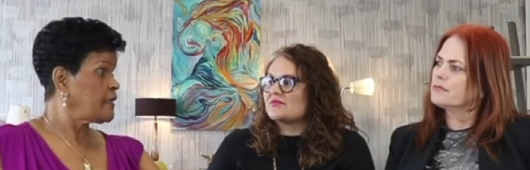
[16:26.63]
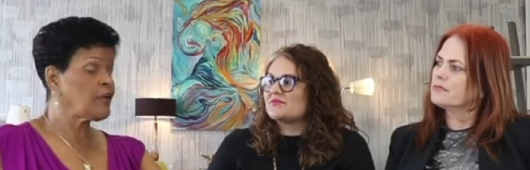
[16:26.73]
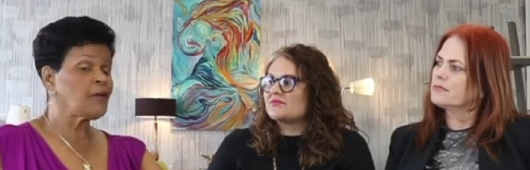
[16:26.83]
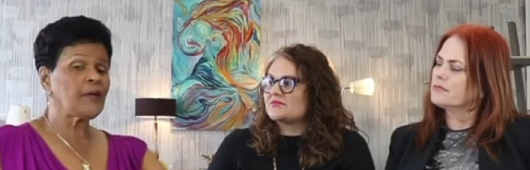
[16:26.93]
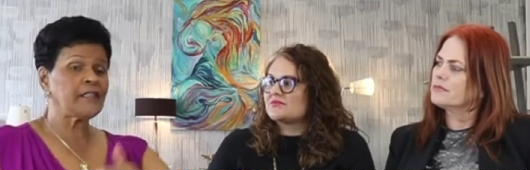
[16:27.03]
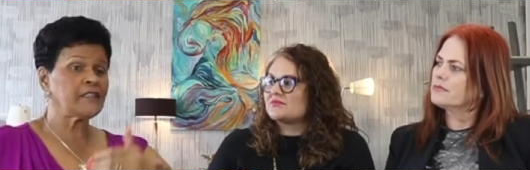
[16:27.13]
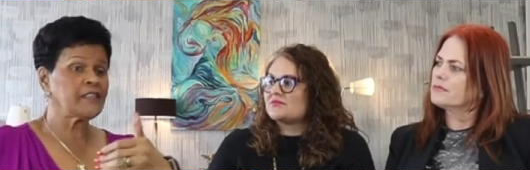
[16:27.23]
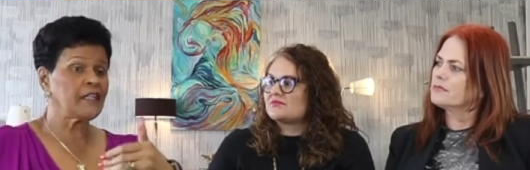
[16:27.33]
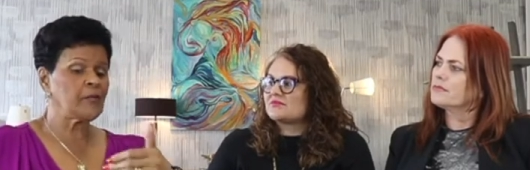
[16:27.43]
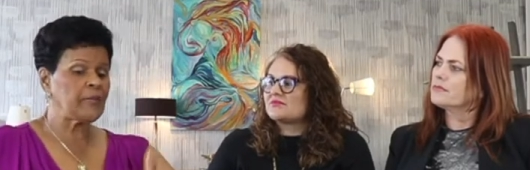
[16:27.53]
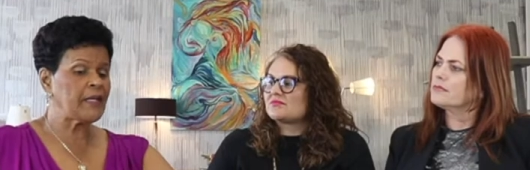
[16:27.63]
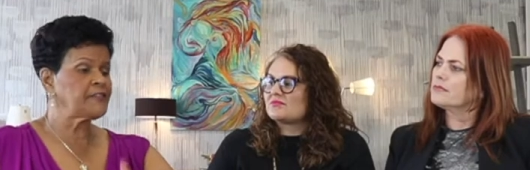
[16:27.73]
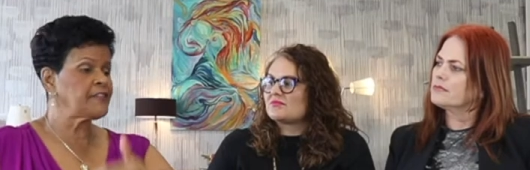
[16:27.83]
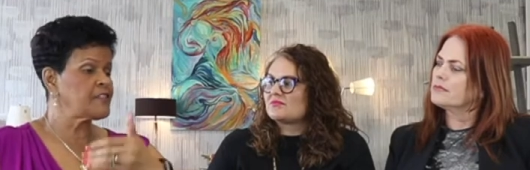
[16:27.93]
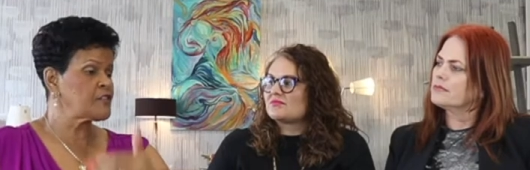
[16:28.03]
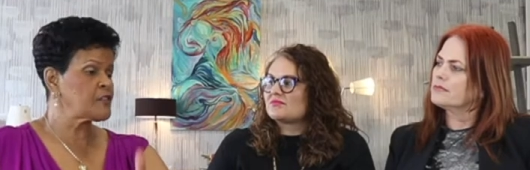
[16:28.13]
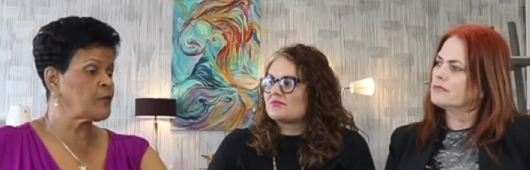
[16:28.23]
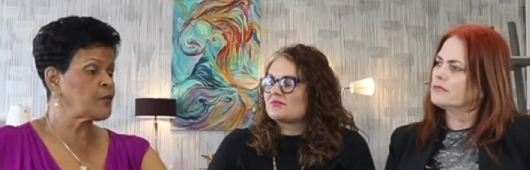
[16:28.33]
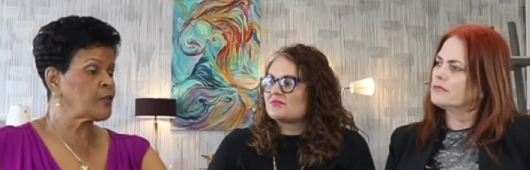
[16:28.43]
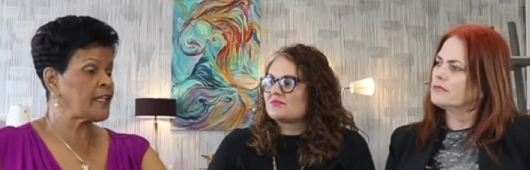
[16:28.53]
Speaker 1: you know, and uh, benefits and so
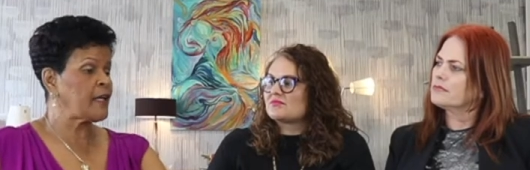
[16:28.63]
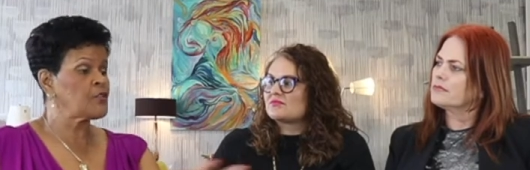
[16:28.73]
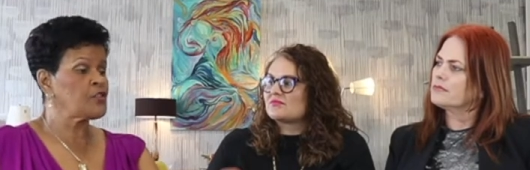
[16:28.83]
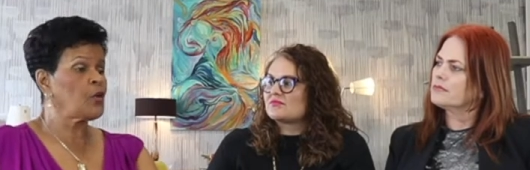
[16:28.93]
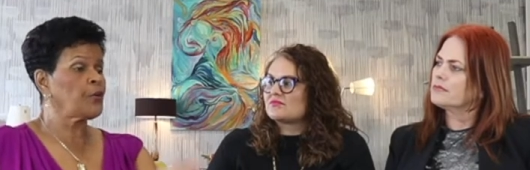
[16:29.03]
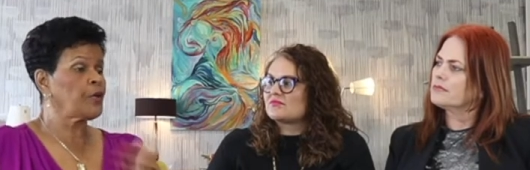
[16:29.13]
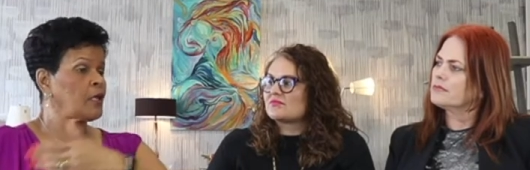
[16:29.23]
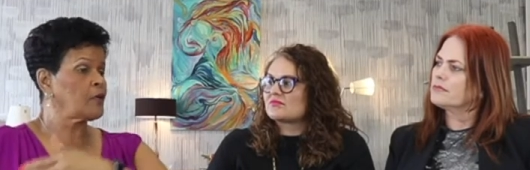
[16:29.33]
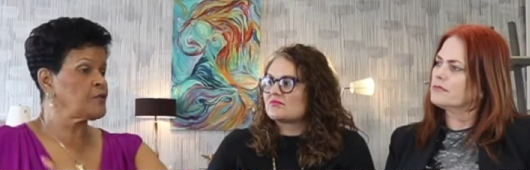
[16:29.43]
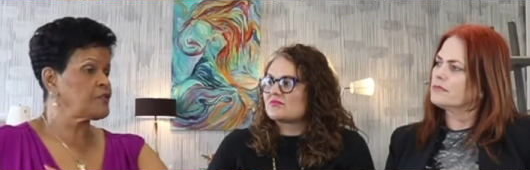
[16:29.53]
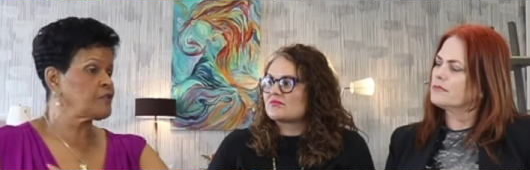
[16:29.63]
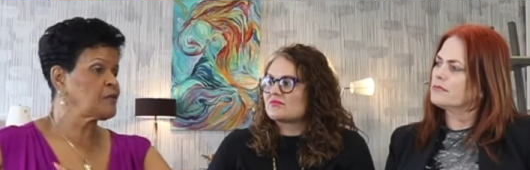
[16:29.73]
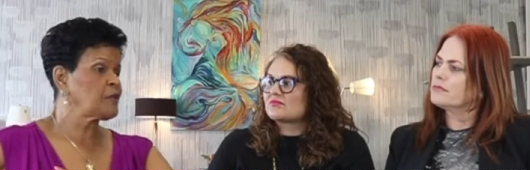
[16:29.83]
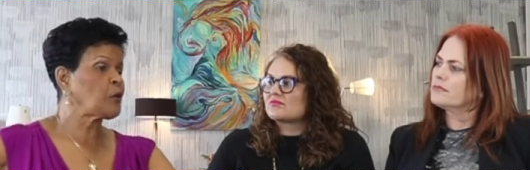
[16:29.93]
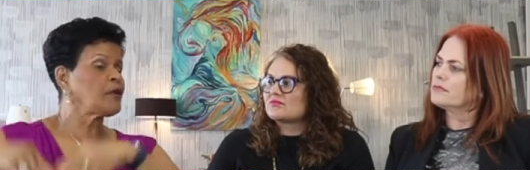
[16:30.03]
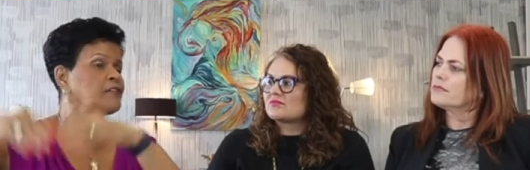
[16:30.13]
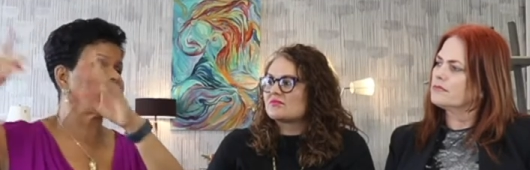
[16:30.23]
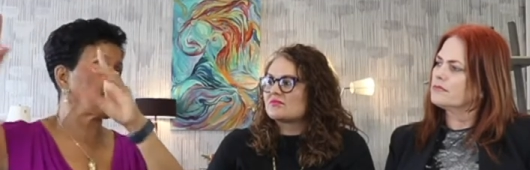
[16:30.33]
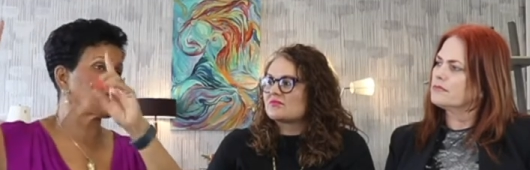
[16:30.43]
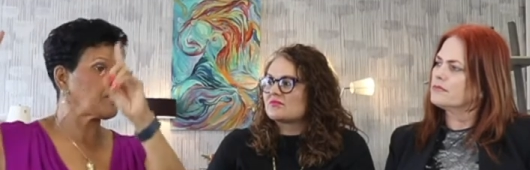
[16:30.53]
forth. And I was nowhere close to
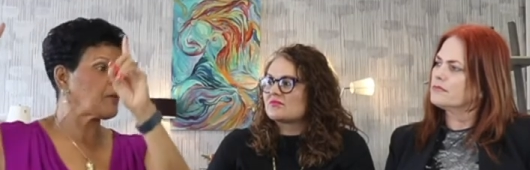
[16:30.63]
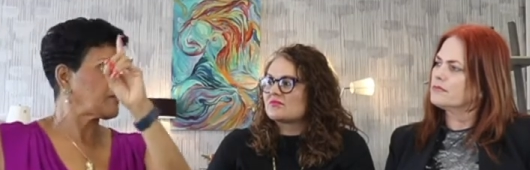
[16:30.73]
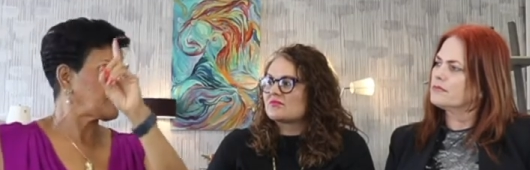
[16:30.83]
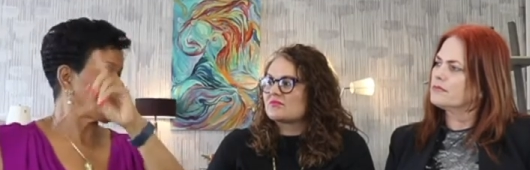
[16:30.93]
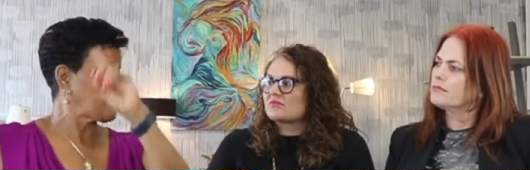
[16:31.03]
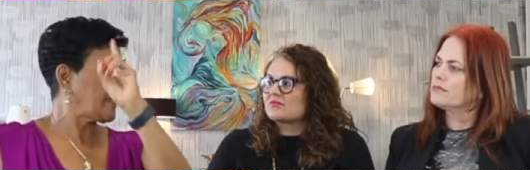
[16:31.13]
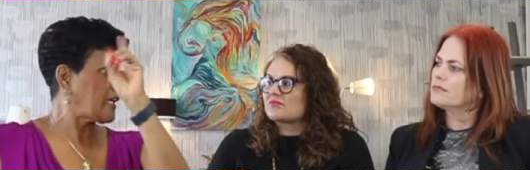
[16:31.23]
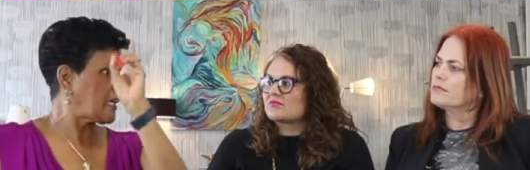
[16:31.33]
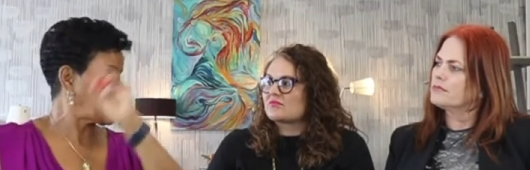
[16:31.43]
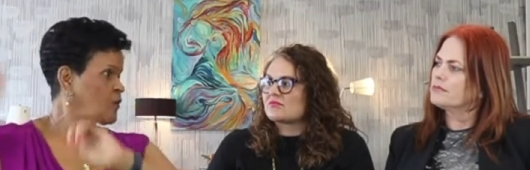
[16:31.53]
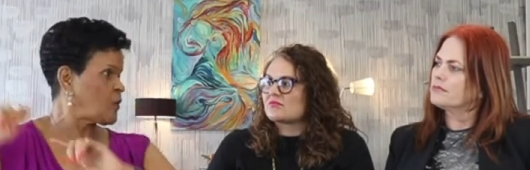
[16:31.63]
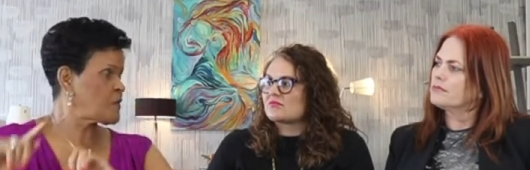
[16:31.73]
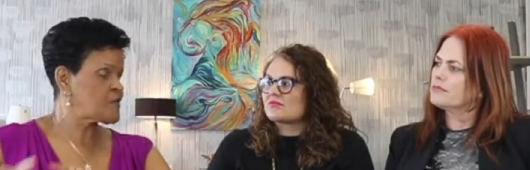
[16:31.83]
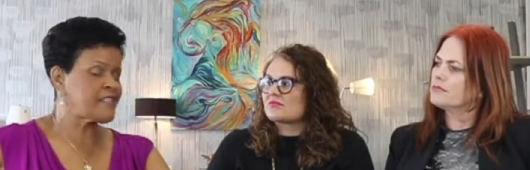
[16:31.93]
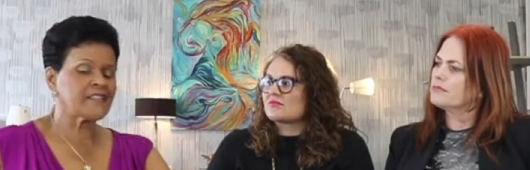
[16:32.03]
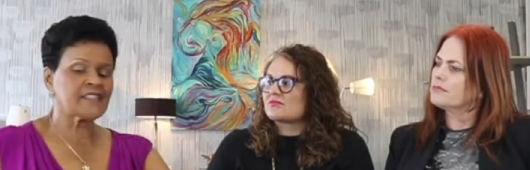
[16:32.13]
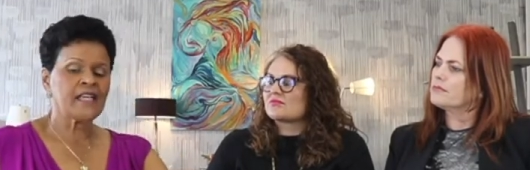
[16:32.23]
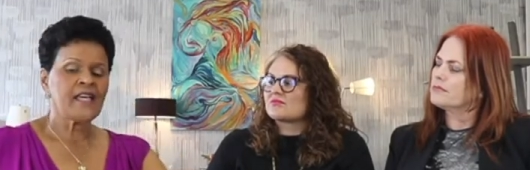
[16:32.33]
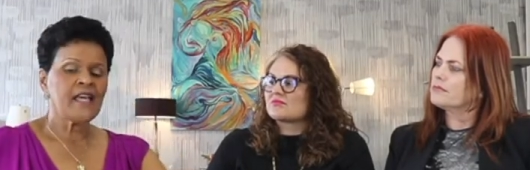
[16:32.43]
qualifying for, you know, Medicare and all those things.